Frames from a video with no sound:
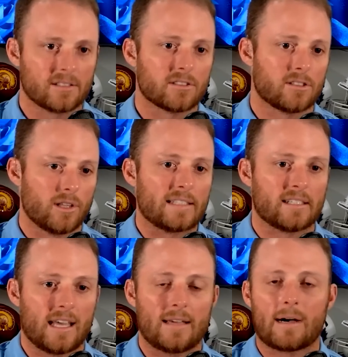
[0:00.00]
So that's a
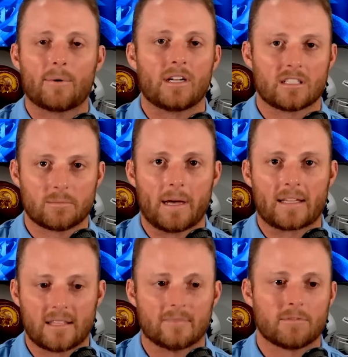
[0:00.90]
game I would
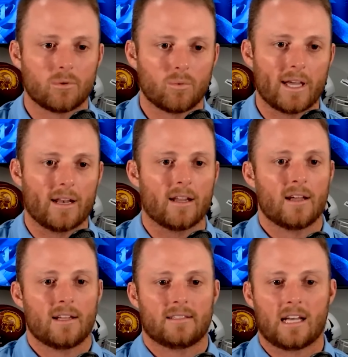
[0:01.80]
expect them to win.
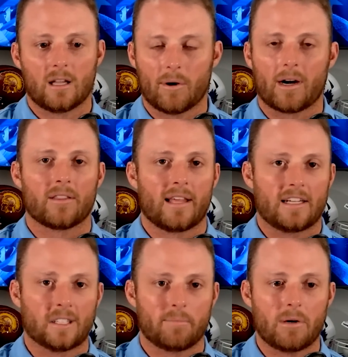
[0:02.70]
Delaware, that
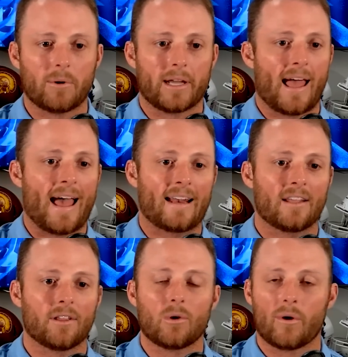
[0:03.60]
should be a win. At
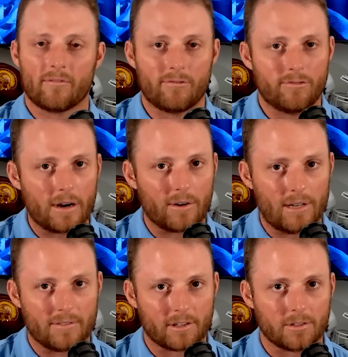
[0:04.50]
Illinois, very
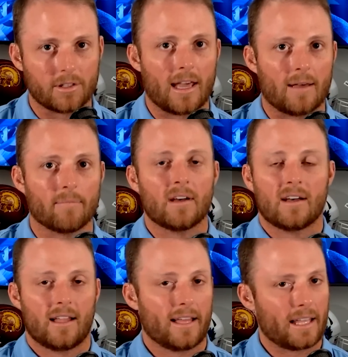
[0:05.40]
difficult game.
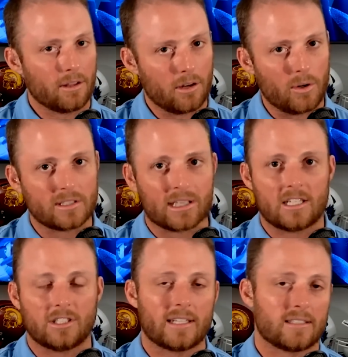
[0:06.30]
I think Illinois got a
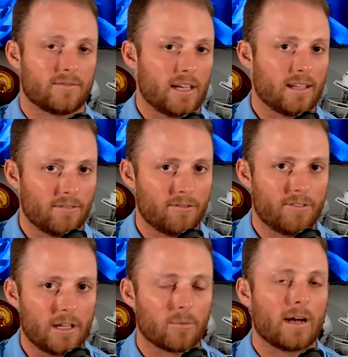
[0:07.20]
chance if they can
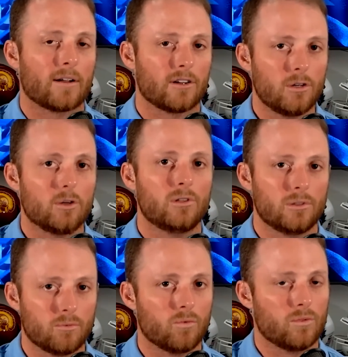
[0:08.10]
figure out who
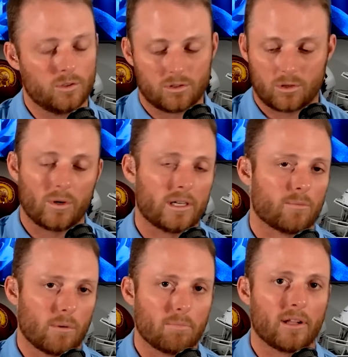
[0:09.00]
to, who's going to
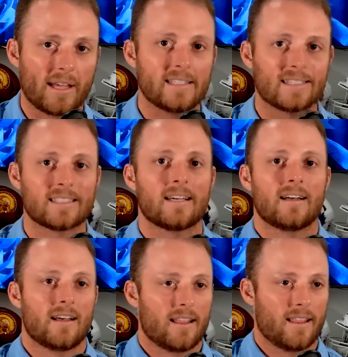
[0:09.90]
replace
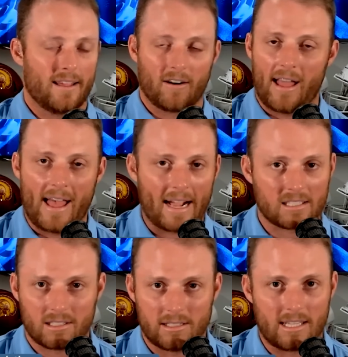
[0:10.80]
their
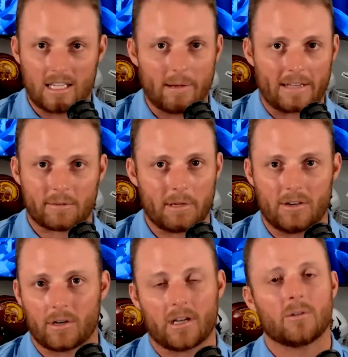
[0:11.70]
excellent tailback from a
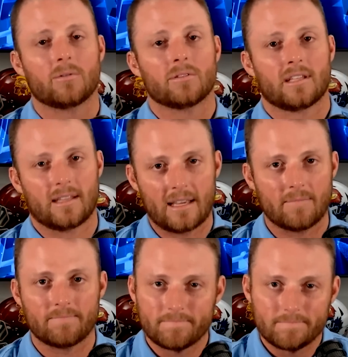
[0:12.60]
year ago. And
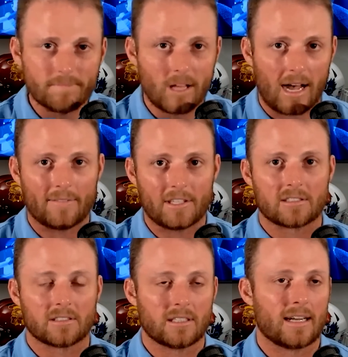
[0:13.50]
they
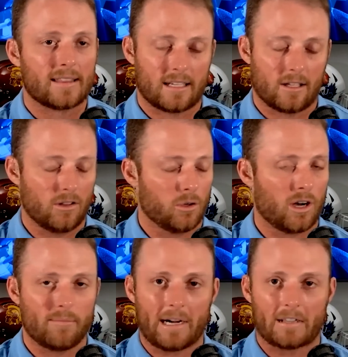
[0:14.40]
obviously, I think Luke
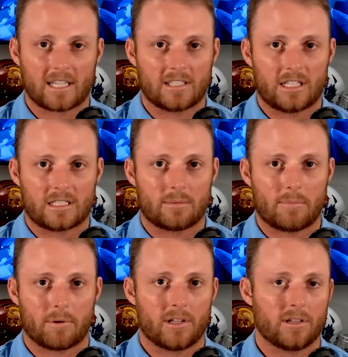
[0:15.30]
Altmaier's got a chance to be
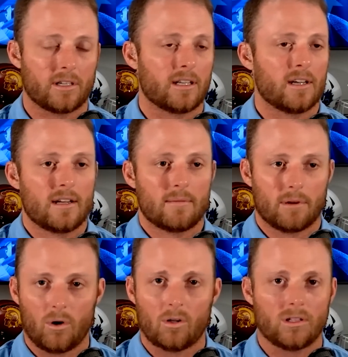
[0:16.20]
pretty good. But
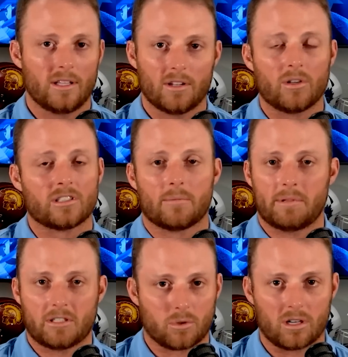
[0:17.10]
Illinois is going to be
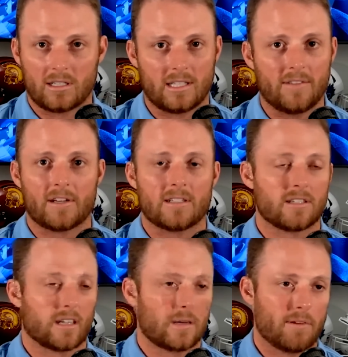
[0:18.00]
strong on defense.
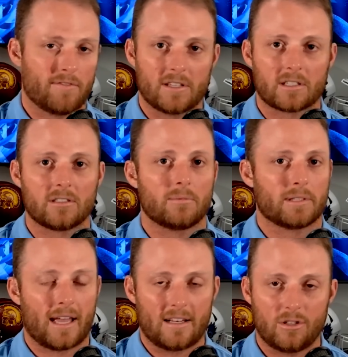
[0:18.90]
They're going to be physical, but
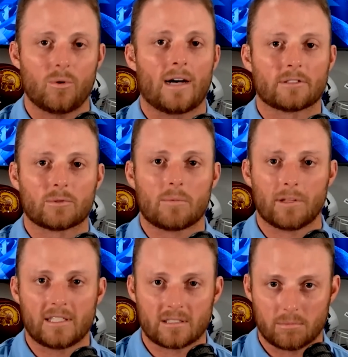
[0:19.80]
they do have to
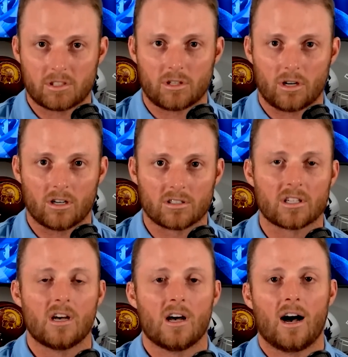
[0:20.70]
replace some stars
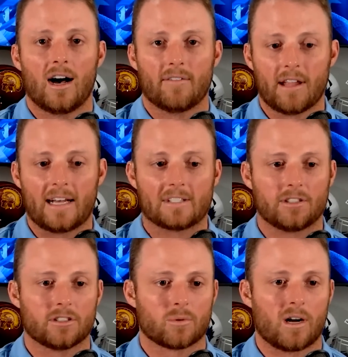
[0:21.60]
off last
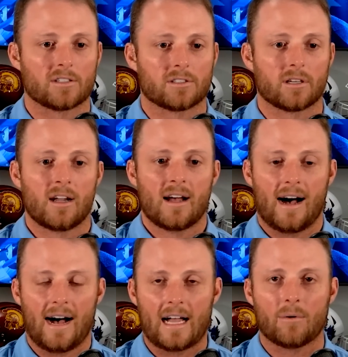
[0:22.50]
year's roster.
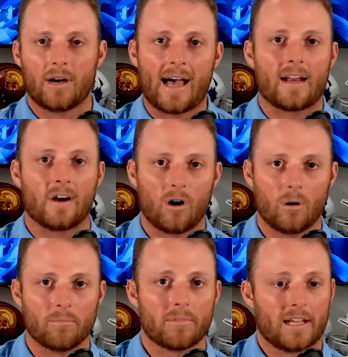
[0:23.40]
Iowa at
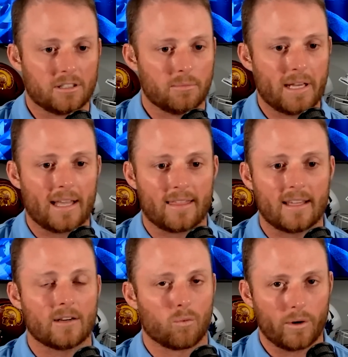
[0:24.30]
home. That should be, I
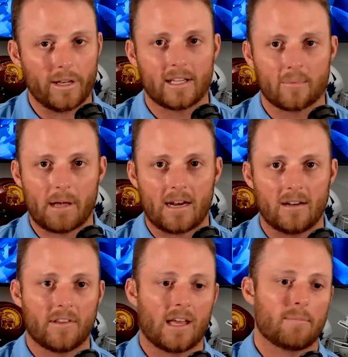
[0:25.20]
think, a really
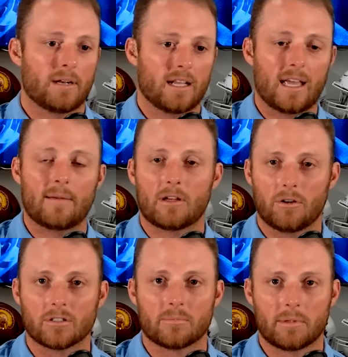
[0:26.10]
competitive game, but a game that
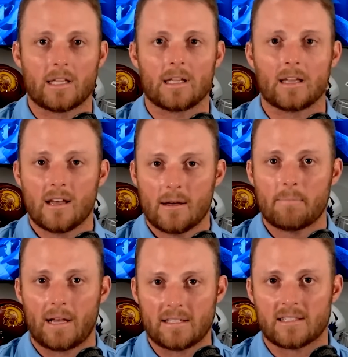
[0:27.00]
ultimately
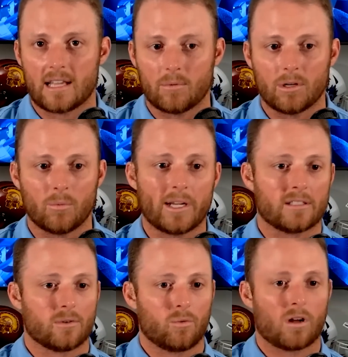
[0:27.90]
Penn State will win.
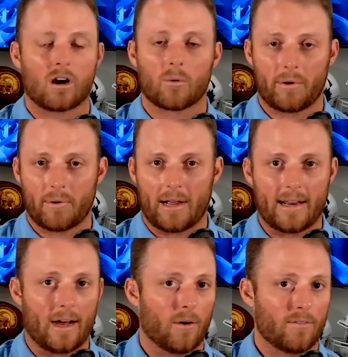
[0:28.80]
So what are we right
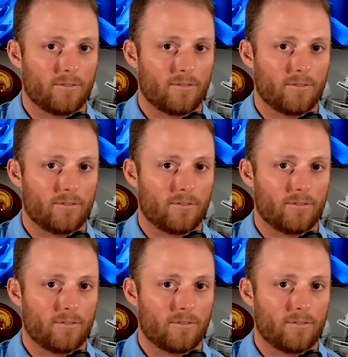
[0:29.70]
now?